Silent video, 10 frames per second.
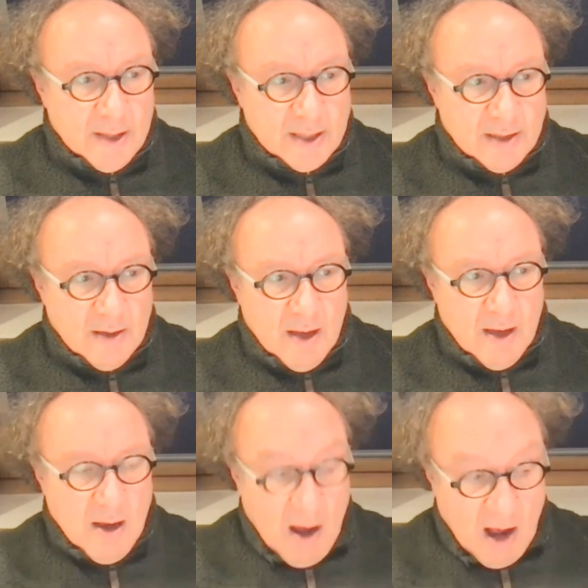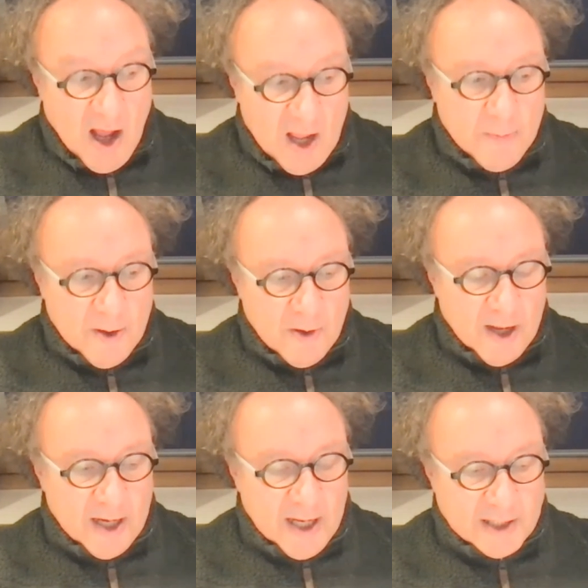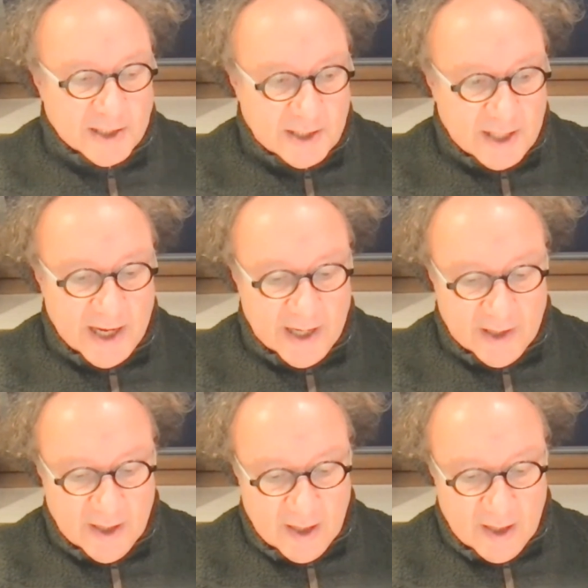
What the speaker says: this hypercoagulation state.